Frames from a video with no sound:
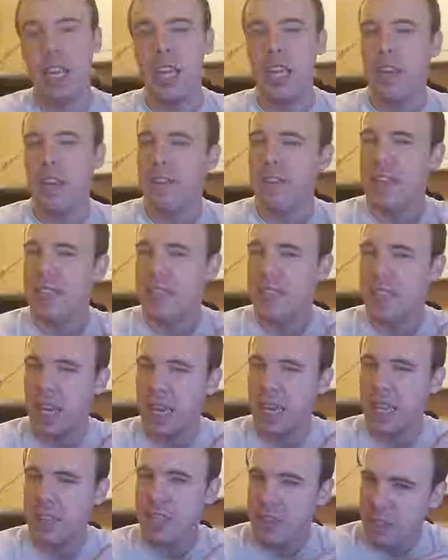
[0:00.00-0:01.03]
If it's
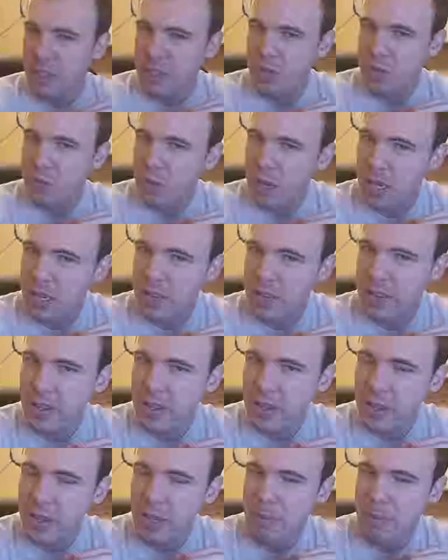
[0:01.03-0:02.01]
not just water, though,